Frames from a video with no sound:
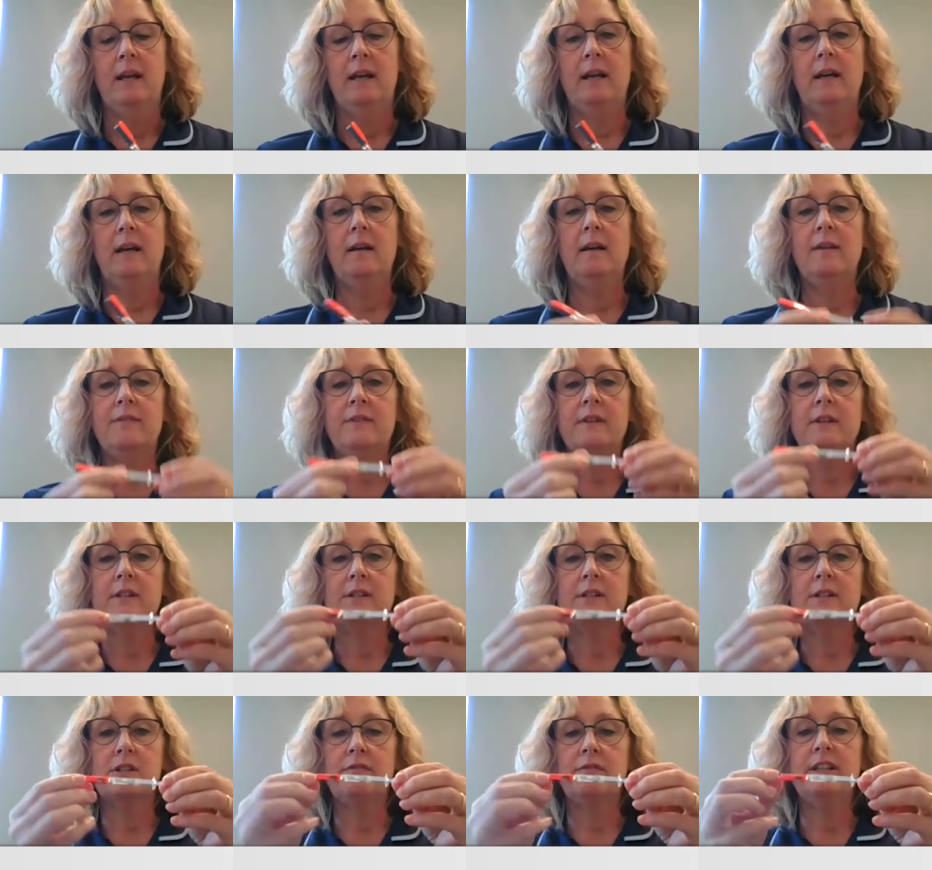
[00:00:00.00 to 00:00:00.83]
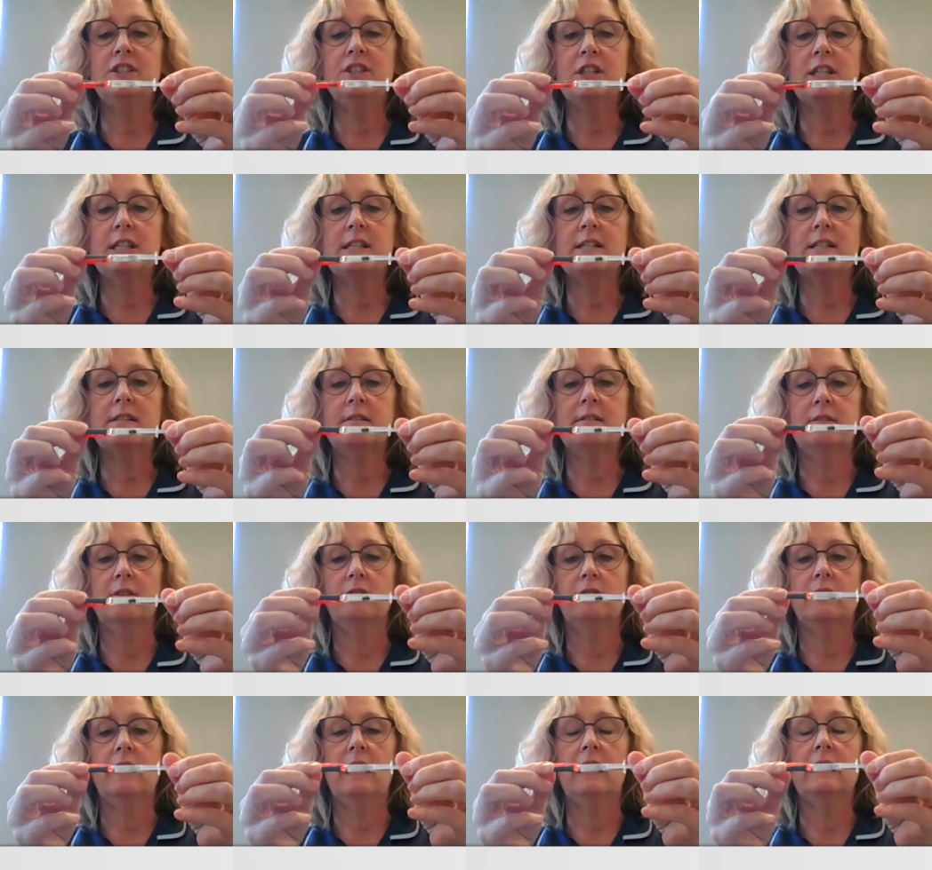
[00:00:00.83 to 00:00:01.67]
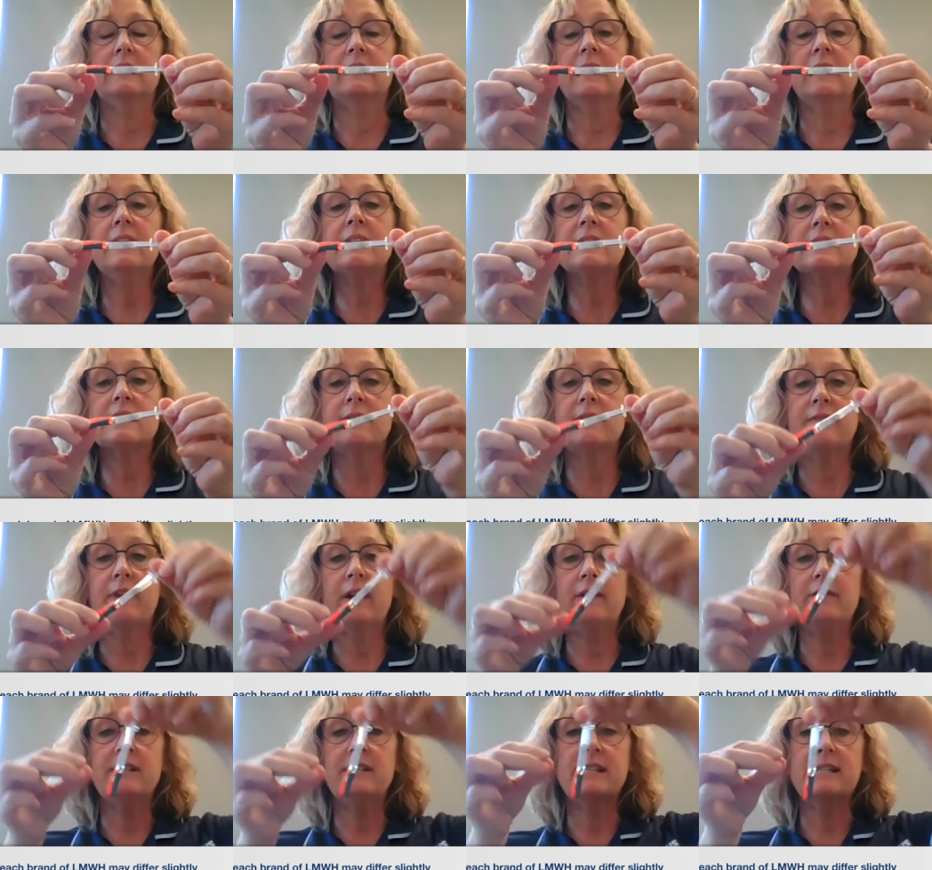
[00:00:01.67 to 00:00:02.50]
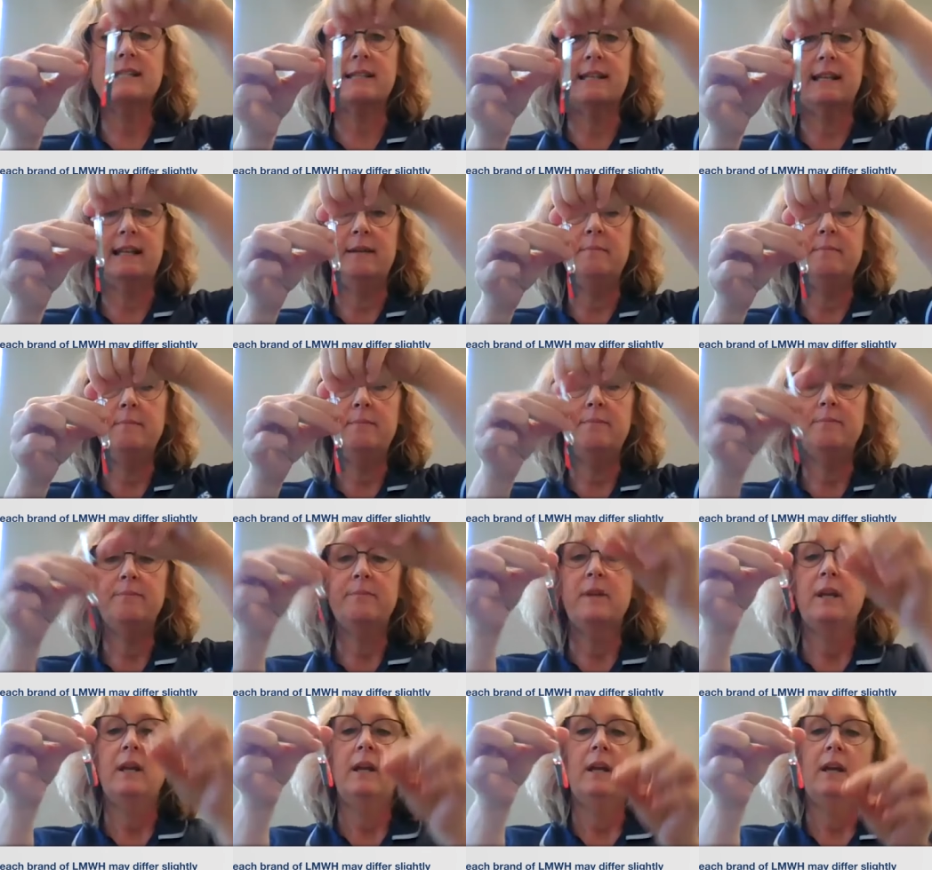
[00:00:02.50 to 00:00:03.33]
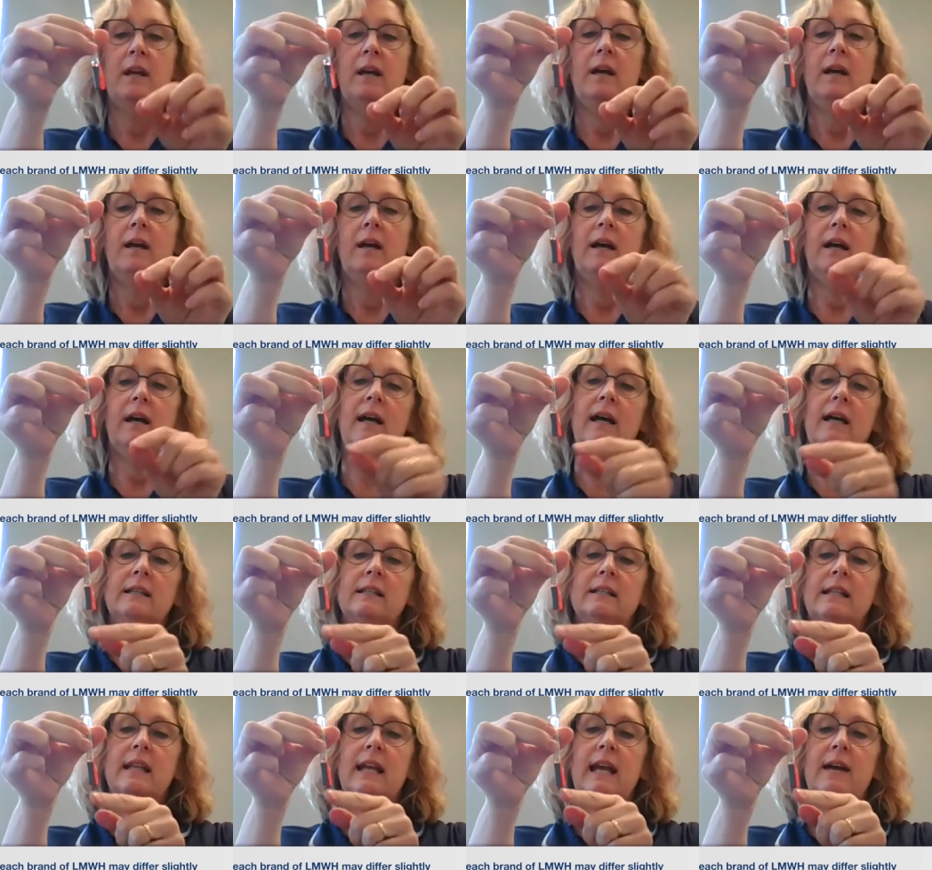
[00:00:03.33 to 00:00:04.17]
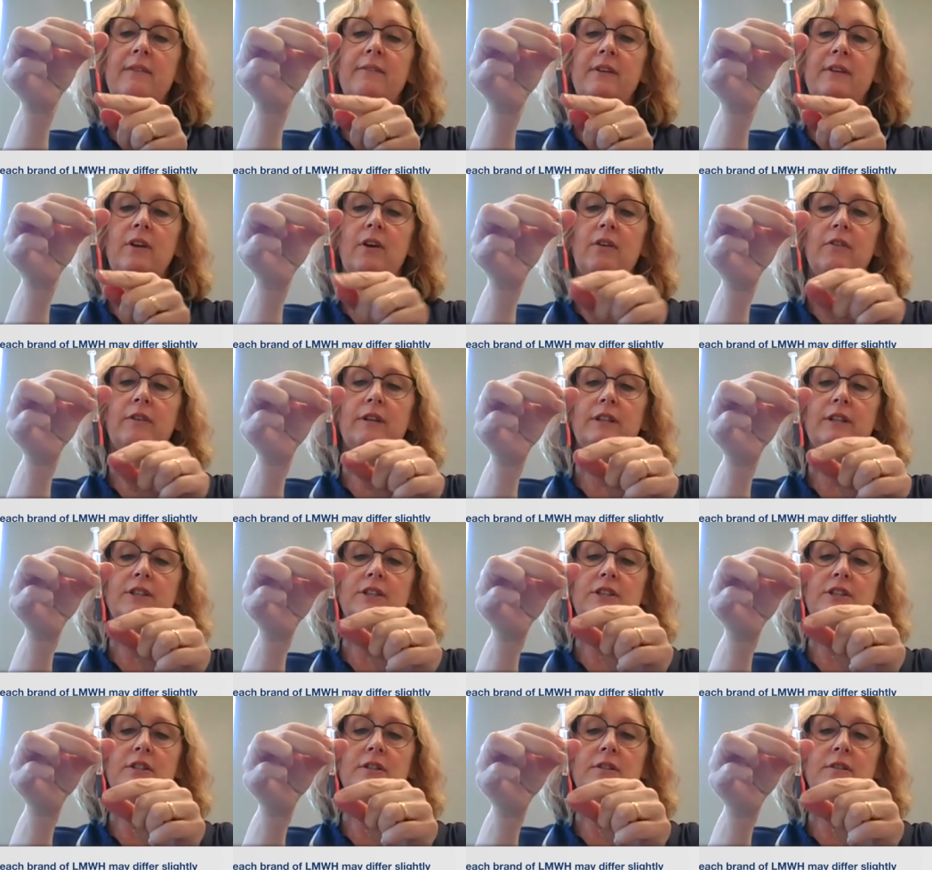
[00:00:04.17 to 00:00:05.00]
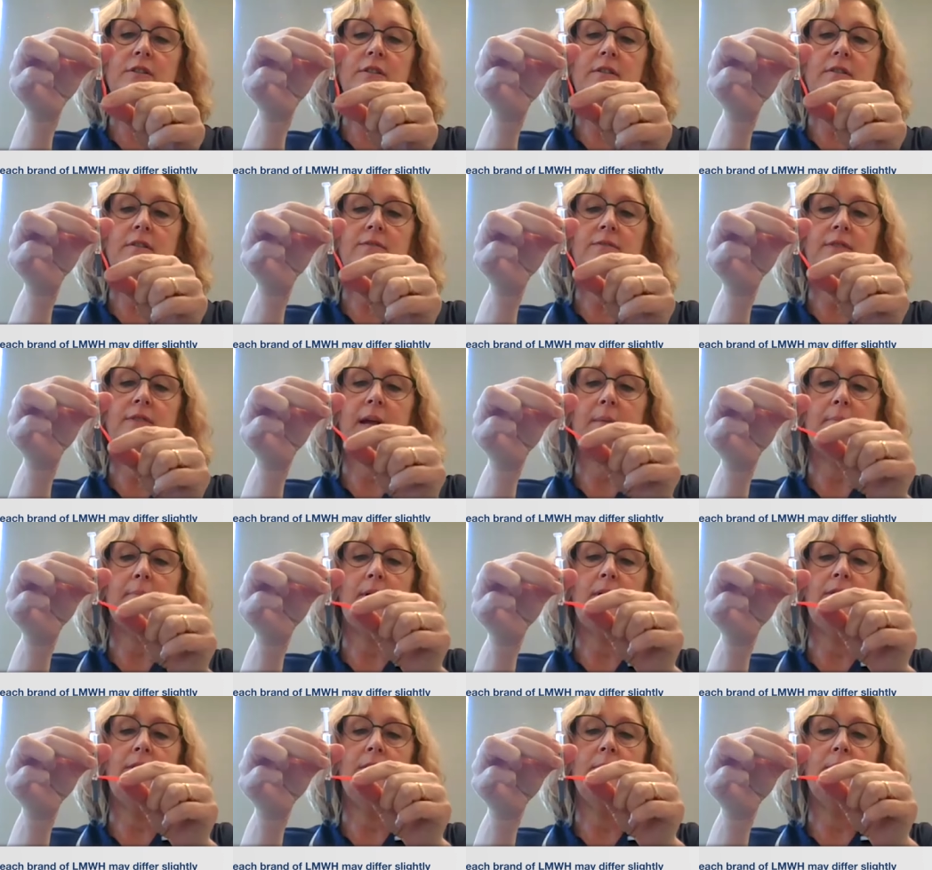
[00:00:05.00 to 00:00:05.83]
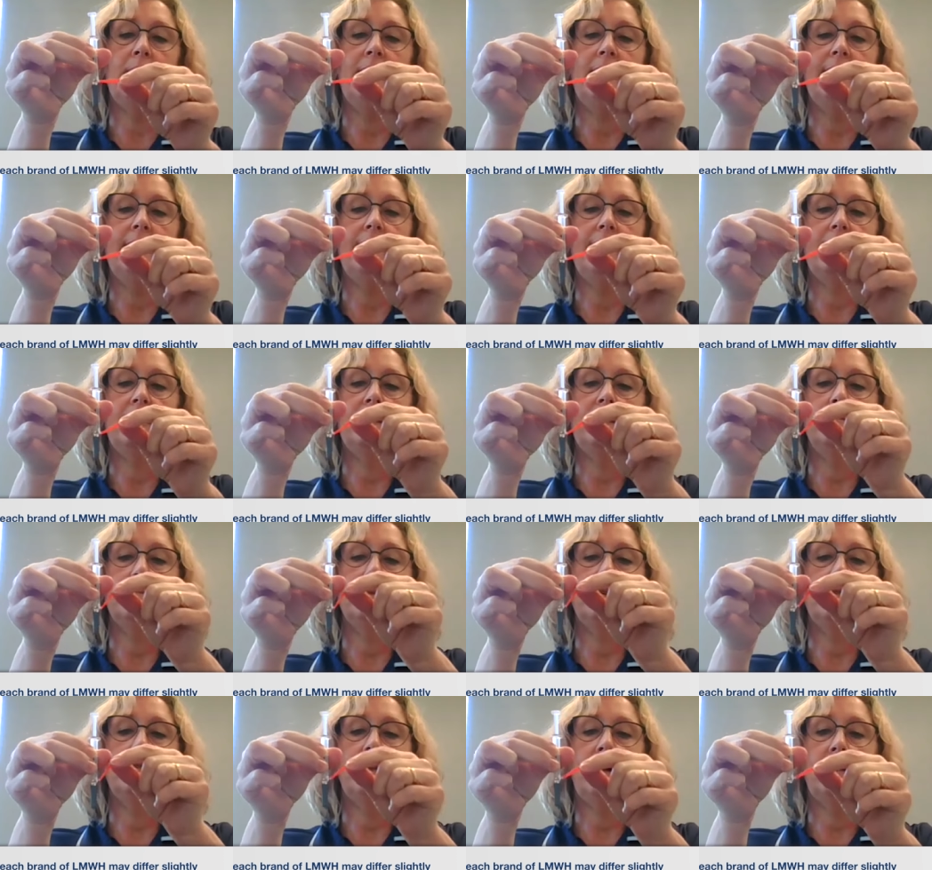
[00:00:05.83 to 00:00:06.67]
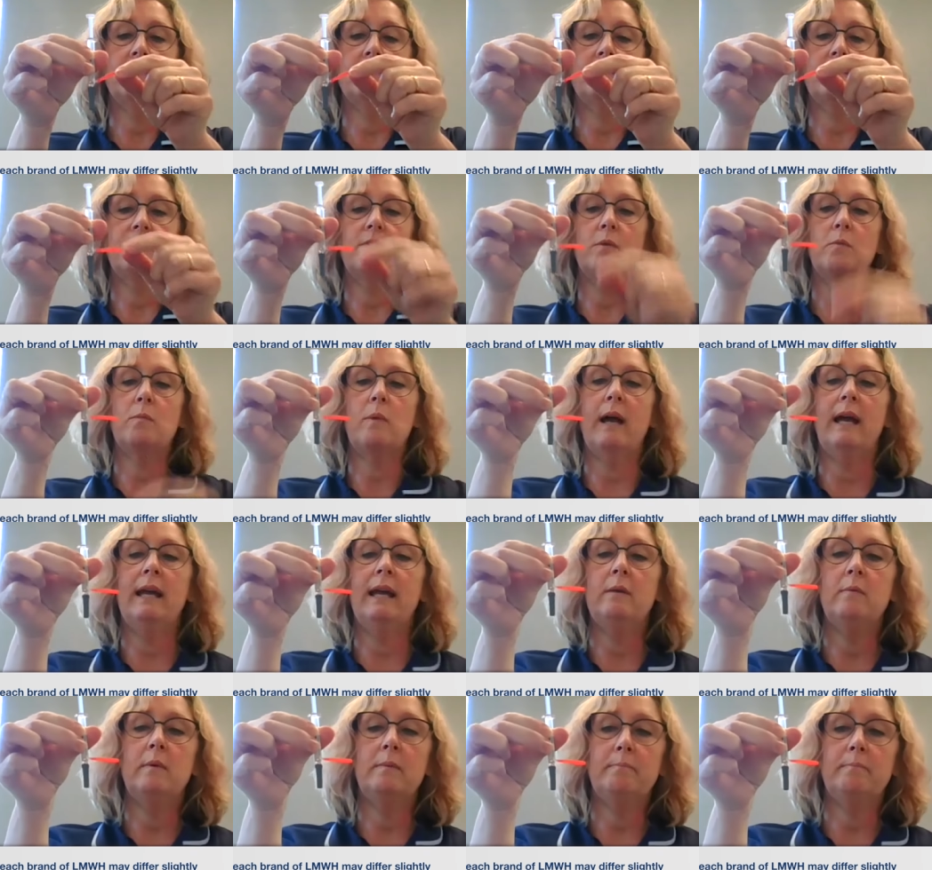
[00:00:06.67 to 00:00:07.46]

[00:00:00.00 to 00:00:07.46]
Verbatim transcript: Uh, the syringes look like this. They're very slim and they have an orange flap on them here that you move out of the way.